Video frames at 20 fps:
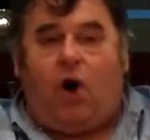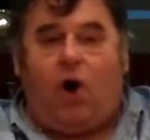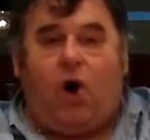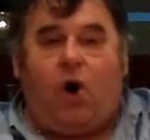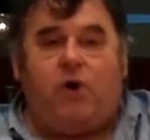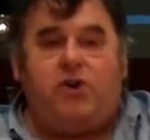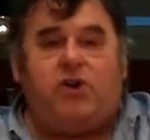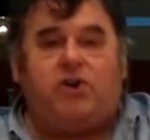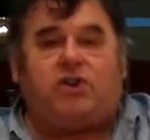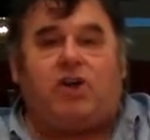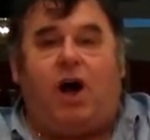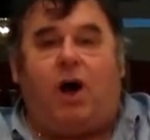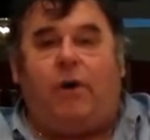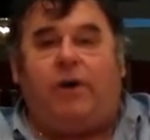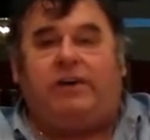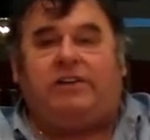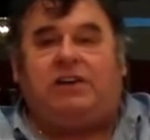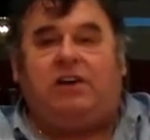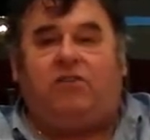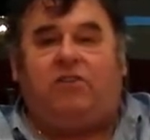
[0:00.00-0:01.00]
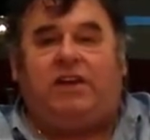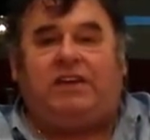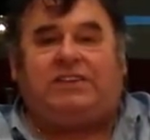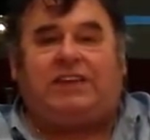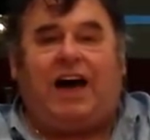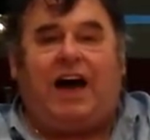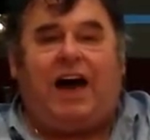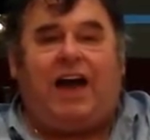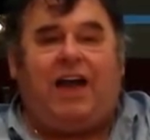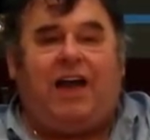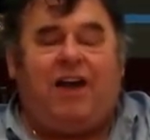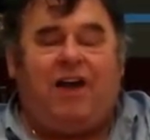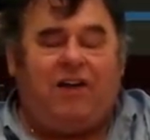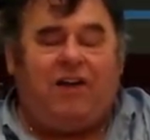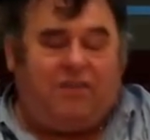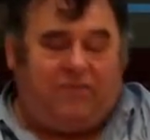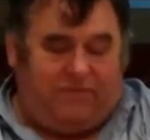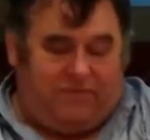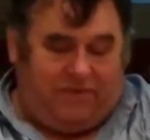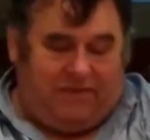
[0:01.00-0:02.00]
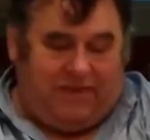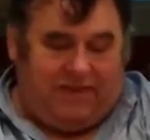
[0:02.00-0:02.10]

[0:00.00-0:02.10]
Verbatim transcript: Oh, you're going to retire?